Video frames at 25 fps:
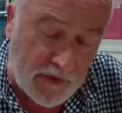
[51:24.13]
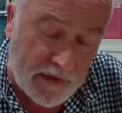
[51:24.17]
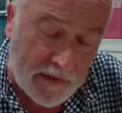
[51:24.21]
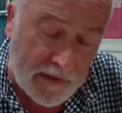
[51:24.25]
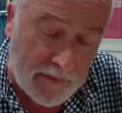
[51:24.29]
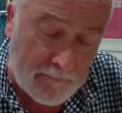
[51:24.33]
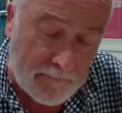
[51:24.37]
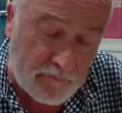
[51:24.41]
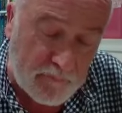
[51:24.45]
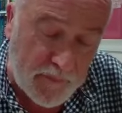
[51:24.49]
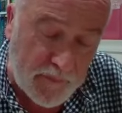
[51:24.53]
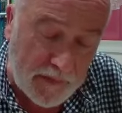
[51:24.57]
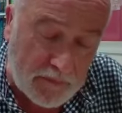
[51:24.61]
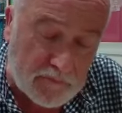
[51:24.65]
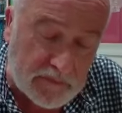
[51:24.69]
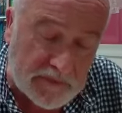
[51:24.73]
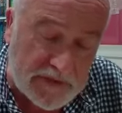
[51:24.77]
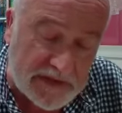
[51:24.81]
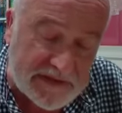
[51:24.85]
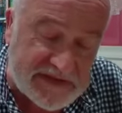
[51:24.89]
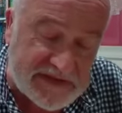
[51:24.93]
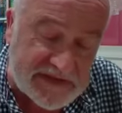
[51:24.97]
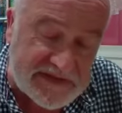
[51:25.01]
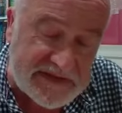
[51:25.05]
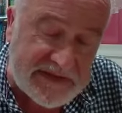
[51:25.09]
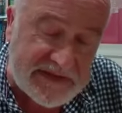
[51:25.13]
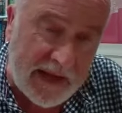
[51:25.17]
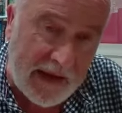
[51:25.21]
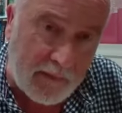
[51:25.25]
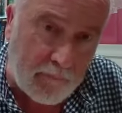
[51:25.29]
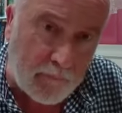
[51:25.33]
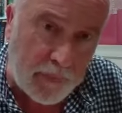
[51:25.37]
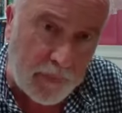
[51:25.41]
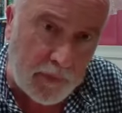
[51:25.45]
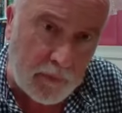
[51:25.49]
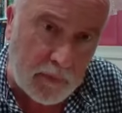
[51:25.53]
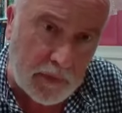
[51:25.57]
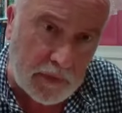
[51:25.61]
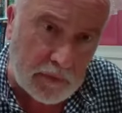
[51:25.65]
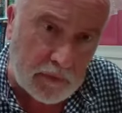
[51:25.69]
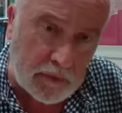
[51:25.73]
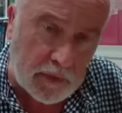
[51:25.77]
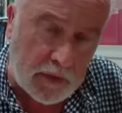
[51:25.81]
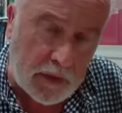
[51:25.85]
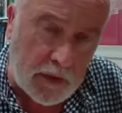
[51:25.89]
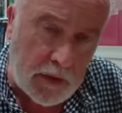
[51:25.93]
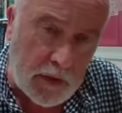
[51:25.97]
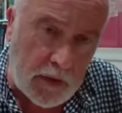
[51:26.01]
uh, a religious temperament